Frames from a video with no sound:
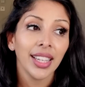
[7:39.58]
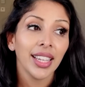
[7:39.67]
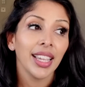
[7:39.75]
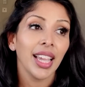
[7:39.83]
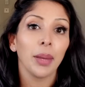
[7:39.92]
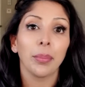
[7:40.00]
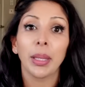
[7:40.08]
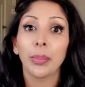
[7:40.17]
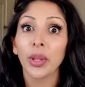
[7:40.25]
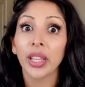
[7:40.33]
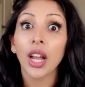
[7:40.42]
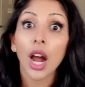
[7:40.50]
and
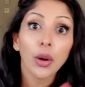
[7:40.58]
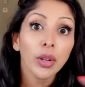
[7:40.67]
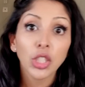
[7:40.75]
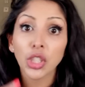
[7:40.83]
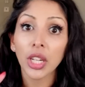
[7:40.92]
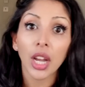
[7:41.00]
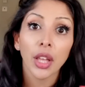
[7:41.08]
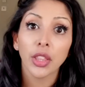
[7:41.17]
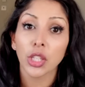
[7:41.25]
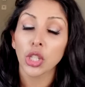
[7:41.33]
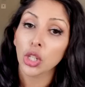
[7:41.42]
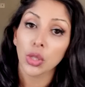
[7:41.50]
people encouraging
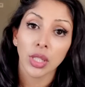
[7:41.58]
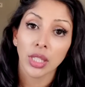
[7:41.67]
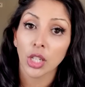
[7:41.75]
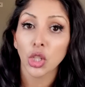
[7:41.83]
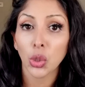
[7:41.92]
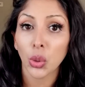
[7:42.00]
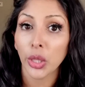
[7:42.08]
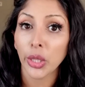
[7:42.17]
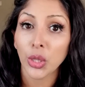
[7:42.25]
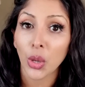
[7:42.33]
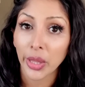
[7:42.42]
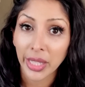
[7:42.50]
others to use essential
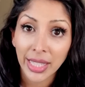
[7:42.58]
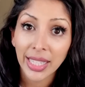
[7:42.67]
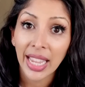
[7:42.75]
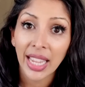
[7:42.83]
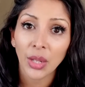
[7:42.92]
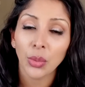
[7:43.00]
oils on the skin,